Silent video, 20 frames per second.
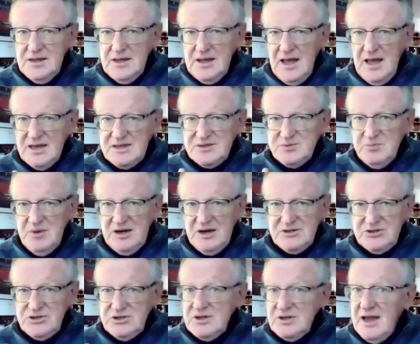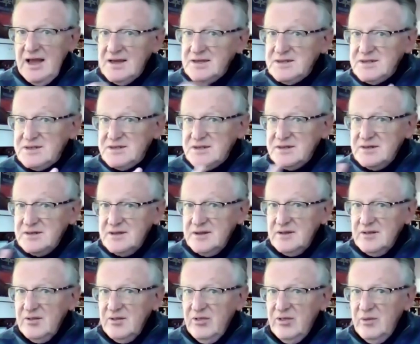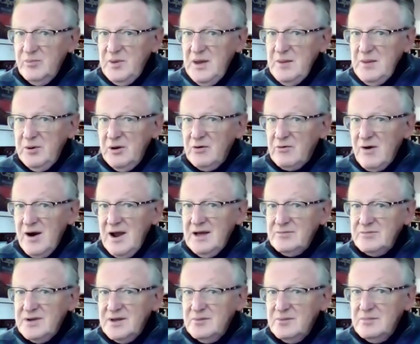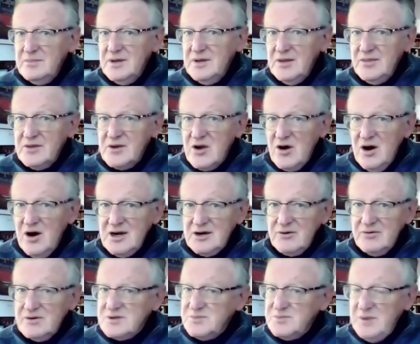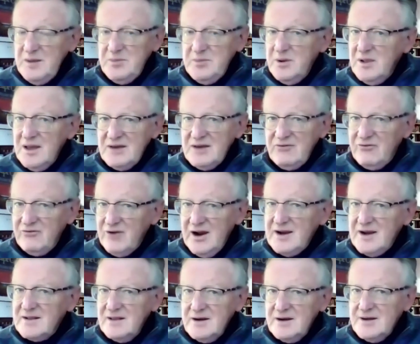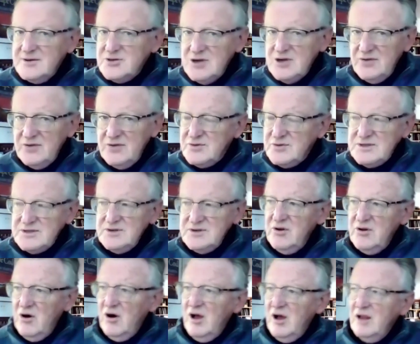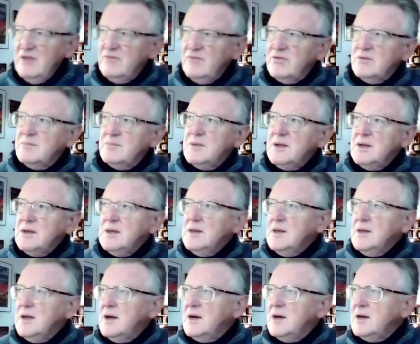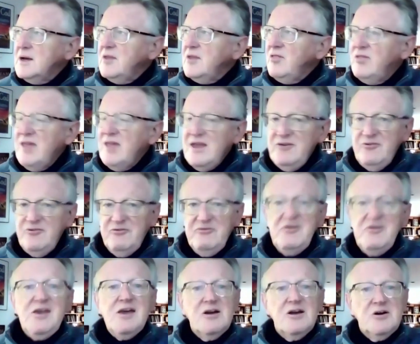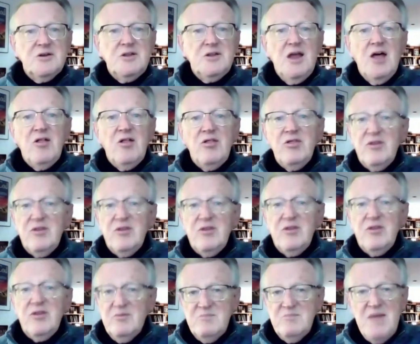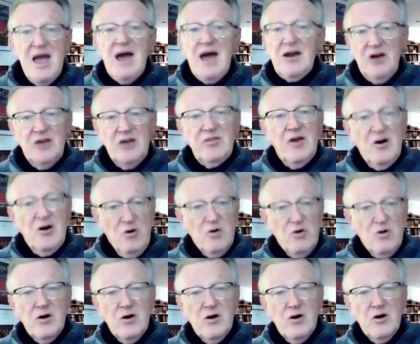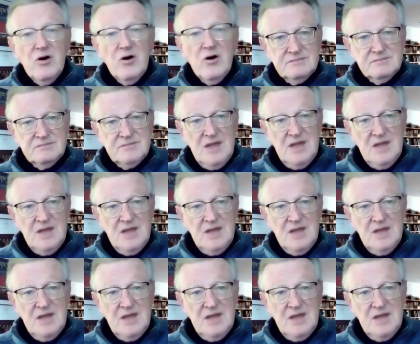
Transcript: as much as the people around him in Congress, people like Franklin and Jefferson and all of them, uh, they feared the man on the horse,